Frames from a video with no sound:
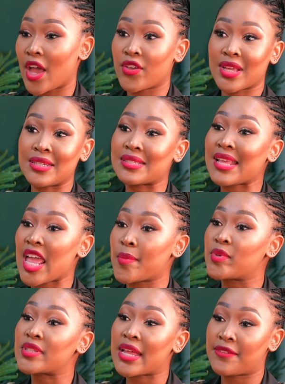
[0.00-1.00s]
you can
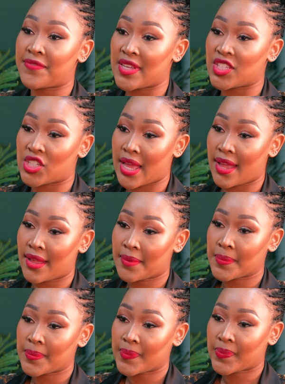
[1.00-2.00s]
disable that feature
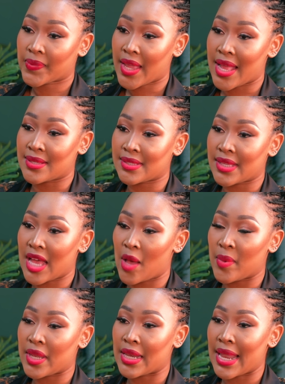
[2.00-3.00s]
and see how
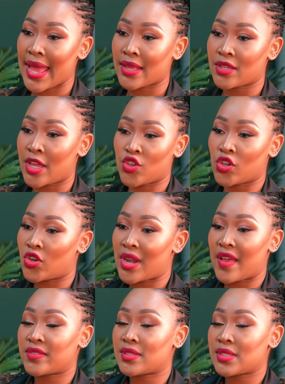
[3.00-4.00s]
many and you don't
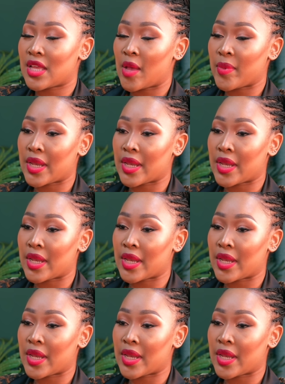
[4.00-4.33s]
have to see how many